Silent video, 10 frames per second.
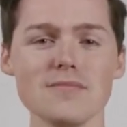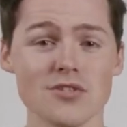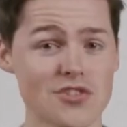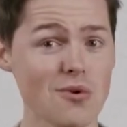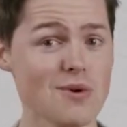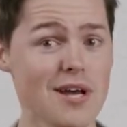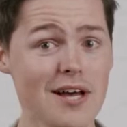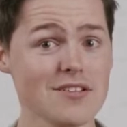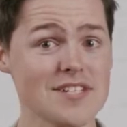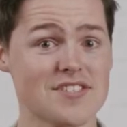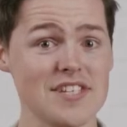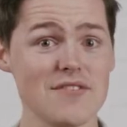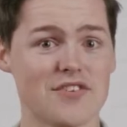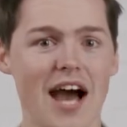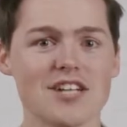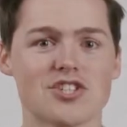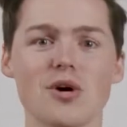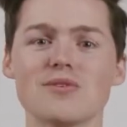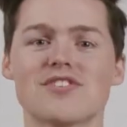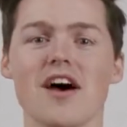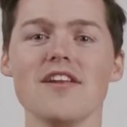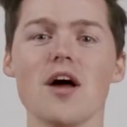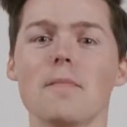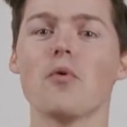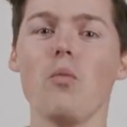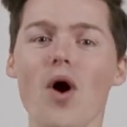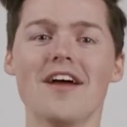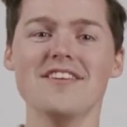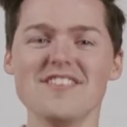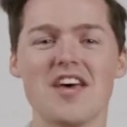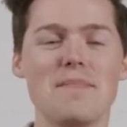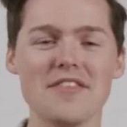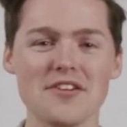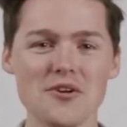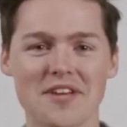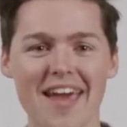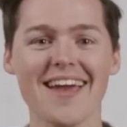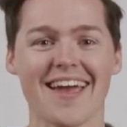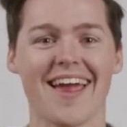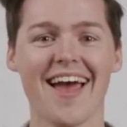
So let's see if God chose son number 1 to be the new king.